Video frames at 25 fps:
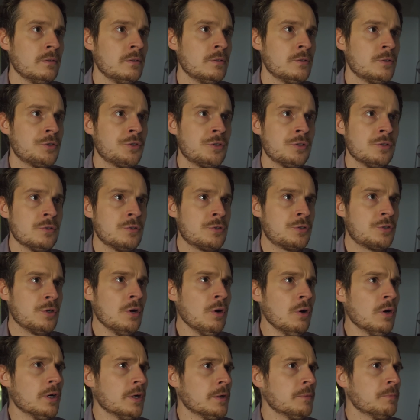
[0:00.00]

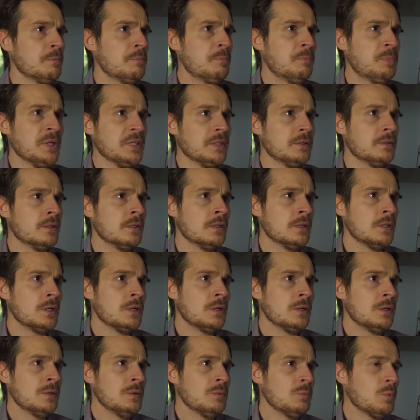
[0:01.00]
Sure, but...
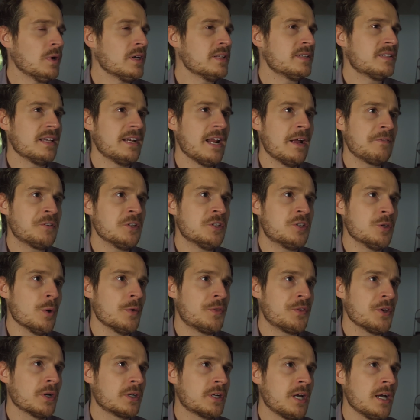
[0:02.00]
What does that have to do
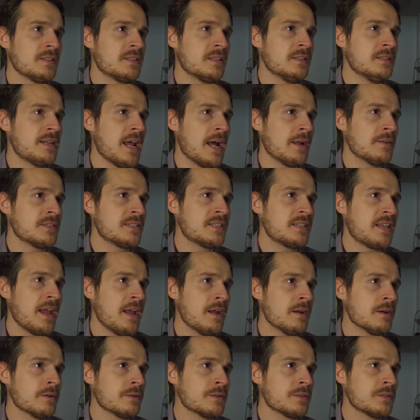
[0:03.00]
with your cousin
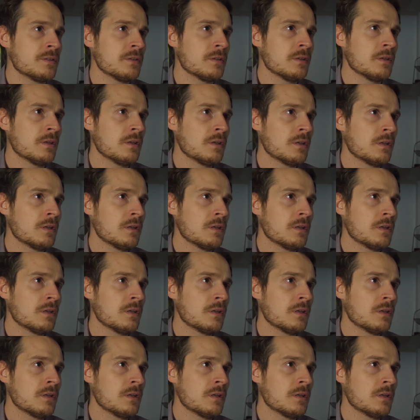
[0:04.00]
downstairs?